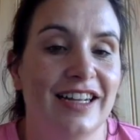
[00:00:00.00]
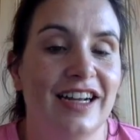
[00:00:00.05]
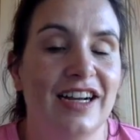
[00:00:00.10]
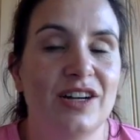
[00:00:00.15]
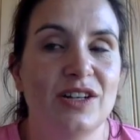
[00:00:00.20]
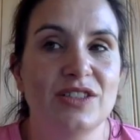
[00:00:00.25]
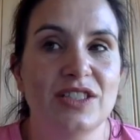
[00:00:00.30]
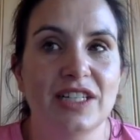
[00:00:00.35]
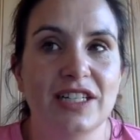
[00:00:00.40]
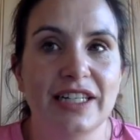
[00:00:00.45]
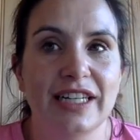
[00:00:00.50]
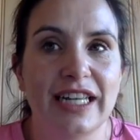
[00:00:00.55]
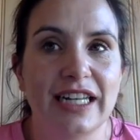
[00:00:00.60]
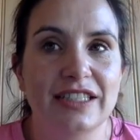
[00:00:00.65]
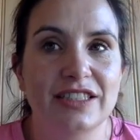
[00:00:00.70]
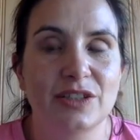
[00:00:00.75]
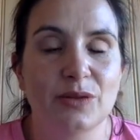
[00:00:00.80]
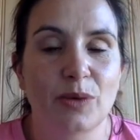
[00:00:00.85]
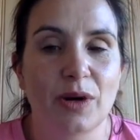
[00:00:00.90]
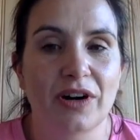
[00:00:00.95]
How did I
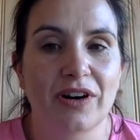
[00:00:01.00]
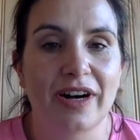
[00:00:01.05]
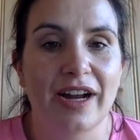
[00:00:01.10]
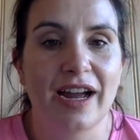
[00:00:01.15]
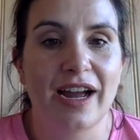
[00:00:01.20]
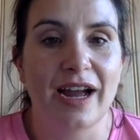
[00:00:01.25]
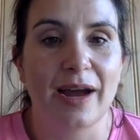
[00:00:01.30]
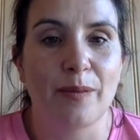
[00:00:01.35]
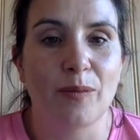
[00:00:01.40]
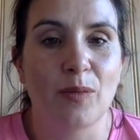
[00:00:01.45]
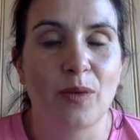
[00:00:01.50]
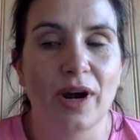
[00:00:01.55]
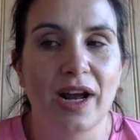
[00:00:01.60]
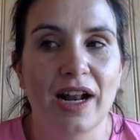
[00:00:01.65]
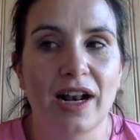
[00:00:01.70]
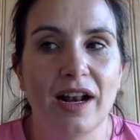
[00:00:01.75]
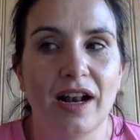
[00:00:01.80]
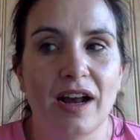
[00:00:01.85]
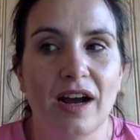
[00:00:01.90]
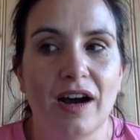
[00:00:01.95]
get to where I am?
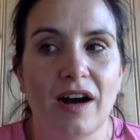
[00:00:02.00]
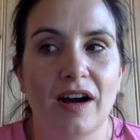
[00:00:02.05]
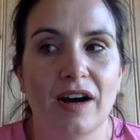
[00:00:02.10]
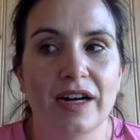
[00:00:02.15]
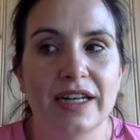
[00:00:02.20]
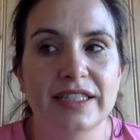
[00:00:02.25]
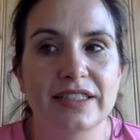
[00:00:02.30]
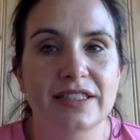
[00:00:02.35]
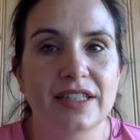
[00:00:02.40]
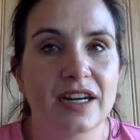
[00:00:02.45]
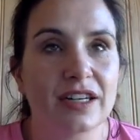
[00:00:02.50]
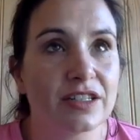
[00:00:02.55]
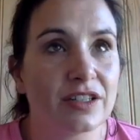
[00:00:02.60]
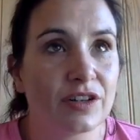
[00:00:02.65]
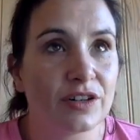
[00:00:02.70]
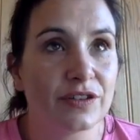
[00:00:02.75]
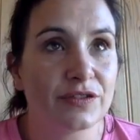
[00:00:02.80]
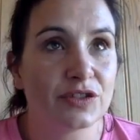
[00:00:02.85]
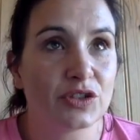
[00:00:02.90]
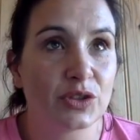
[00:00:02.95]
Well, I started
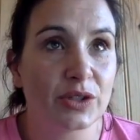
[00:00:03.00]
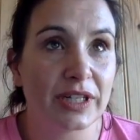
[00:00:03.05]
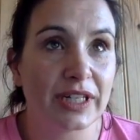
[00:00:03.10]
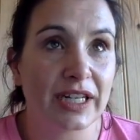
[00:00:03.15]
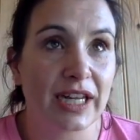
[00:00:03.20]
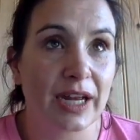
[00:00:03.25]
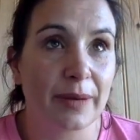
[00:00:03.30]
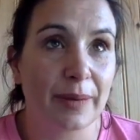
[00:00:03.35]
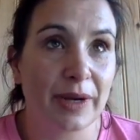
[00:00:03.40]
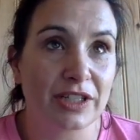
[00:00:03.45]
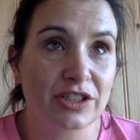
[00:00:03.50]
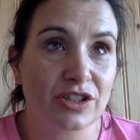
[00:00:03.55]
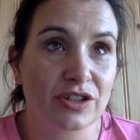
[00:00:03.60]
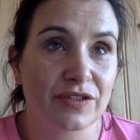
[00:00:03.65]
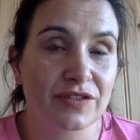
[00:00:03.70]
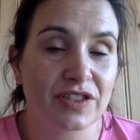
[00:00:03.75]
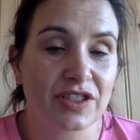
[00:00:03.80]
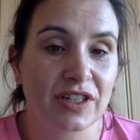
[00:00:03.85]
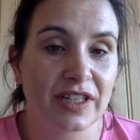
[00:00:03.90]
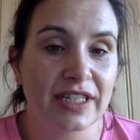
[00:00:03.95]
off doing a
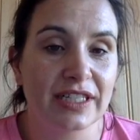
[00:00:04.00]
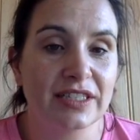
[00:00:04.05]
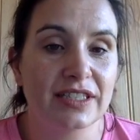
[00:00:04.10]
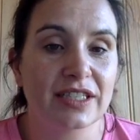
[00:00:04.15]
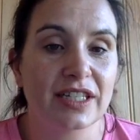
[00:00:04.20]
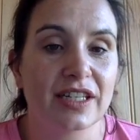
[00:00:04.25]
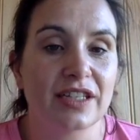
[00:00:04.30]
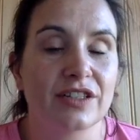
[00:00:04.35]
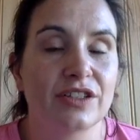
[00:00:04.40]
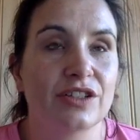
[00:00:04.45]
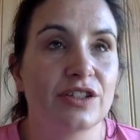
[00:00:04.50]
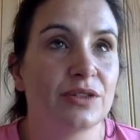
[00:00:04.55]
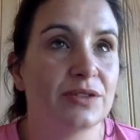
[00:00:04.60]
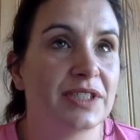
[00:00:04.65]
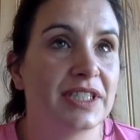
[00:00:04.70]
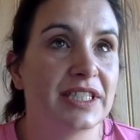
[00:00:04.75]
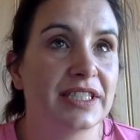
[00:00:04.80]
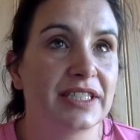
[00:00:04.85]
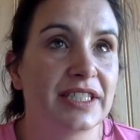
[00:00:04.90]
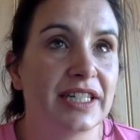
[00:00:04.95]
Bachelor of Science at
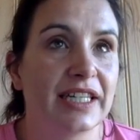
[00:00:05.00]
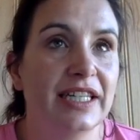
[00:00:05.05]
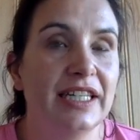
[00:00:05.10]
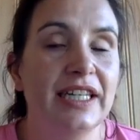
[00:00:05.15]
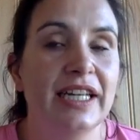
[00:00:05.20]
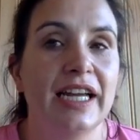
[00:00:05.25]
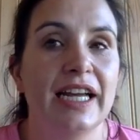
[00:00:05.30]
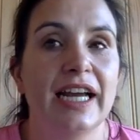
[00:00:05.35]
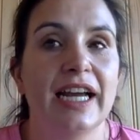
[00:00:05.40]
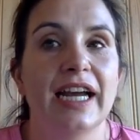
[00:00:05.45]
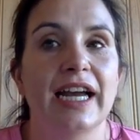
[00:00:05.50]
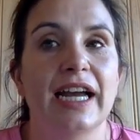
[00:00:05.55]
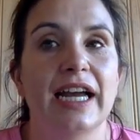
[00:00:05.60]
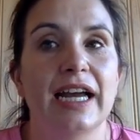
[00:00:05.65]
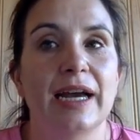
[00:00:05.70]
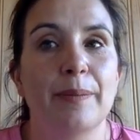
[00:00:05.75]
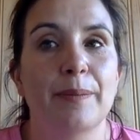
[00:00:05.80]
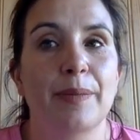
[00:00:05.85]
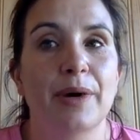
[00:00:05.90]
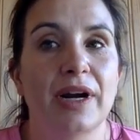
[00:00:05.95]
UCC.
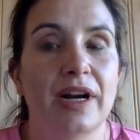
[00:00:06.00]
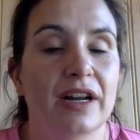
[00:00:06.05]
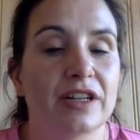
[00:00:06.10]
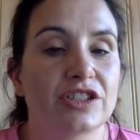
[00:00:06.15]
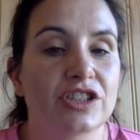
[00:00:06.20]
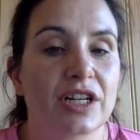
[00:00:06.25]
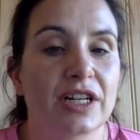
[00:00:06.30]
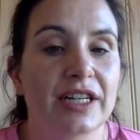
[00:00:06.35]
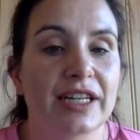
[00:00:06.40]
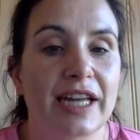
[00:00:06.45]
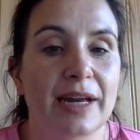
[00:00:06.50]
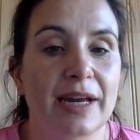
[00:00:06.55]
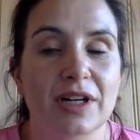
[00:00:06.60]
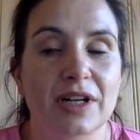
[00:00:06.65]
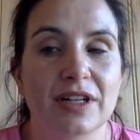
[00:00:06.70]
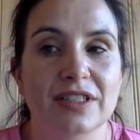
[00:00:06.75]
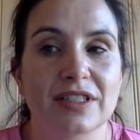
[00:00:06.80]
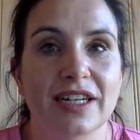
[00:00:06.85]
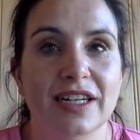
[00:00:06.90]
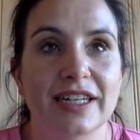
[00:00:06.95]
Biological and
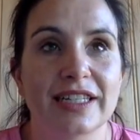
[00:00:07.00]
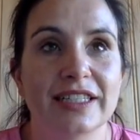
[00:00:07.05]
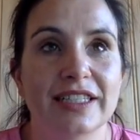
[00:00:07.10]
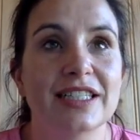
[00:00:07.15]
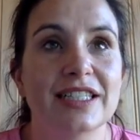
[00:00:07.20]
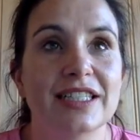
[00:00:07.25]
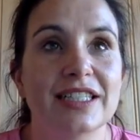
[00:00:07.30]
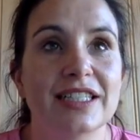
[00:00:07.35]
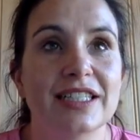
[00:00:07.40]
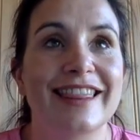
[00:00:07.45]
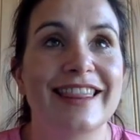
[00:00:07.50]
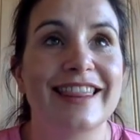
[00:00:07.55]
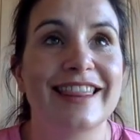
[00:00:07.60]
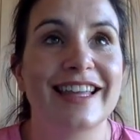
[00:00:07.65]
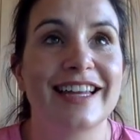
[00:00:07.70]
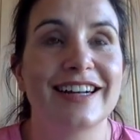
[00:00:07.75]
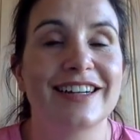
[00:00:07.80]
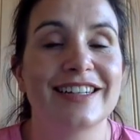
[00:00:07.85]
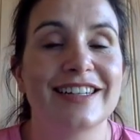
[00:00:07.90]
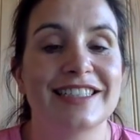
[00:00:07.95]
Chemical Sciences, and
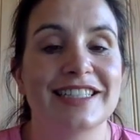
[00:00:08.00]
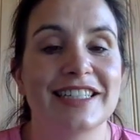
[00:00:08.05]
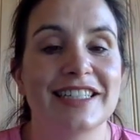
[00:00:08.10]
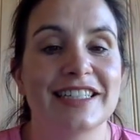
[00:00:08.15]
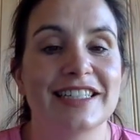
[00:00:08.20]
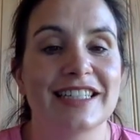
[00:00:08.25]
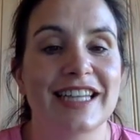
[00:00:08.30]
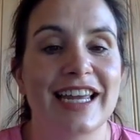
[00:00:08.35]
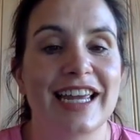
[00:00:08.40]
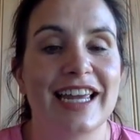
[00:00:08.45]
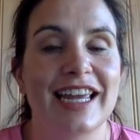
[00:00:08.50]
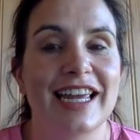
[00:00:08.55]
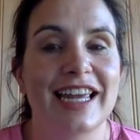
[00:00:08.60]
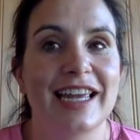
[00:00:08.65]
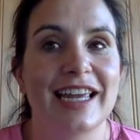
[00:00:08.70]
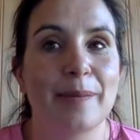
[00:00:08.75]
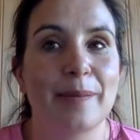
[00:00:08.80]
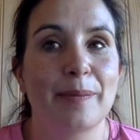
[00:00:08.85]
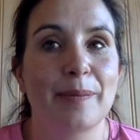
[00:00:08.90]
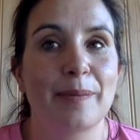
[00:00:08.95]
then I did
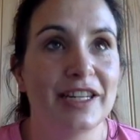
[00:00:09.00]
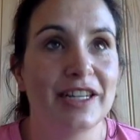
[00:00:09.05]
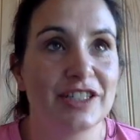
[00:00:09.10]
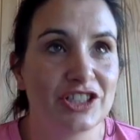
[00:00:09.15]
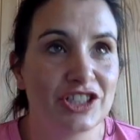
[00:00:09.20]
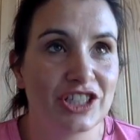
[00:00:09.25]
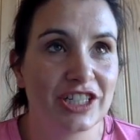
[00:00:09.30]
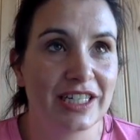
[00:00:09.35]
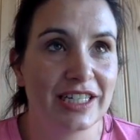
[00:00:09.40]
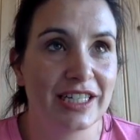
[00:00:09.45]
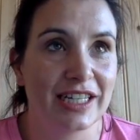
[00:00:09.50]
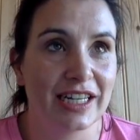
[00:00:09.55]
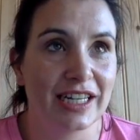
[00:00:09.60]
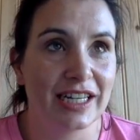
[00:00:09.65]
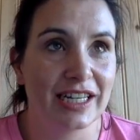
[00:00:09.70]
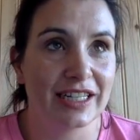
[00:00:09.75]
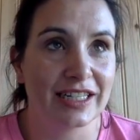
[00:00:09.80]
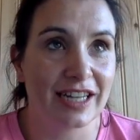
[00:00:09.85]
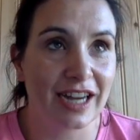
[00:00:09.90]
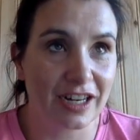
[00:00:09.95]
a PhD
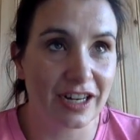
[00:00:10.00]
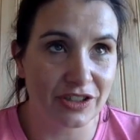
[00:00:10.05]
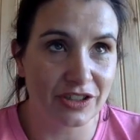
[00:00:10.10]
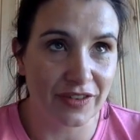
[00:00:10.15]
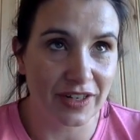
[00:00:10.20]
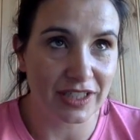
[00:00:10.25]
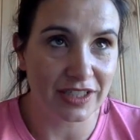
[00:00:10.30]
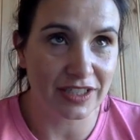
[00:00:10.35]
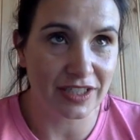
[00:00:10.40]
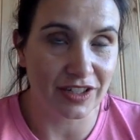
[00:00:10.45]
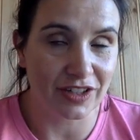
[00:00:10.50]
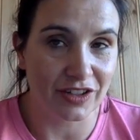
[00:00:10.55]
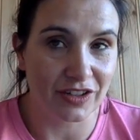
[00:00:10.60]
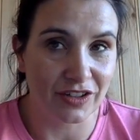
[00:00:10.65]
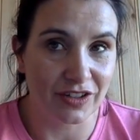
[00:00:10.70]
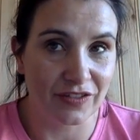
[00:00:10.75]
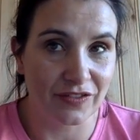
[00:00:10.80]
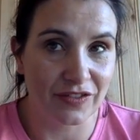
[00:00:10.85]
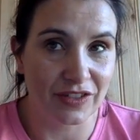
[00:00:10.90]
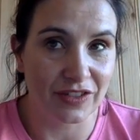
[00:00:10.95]
in
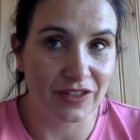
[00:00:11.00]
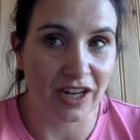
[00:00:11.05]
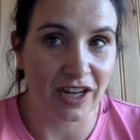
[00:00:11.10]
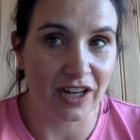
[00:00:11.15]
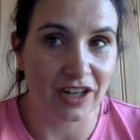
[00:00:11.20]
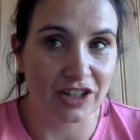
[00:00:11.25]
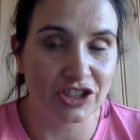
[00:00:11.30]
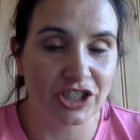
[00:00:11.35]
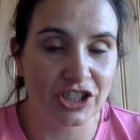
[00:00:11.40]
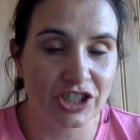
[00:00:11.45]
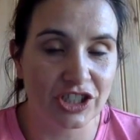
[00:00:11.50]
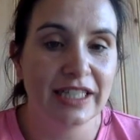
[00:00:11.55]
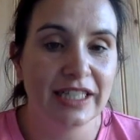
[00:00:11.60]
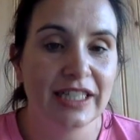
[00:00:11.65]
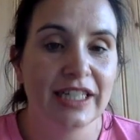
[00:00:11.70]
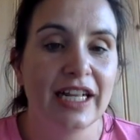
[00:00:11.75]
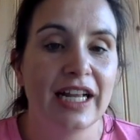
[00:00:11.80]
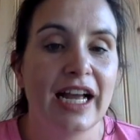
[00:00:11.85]
Cardiovascular Physiology.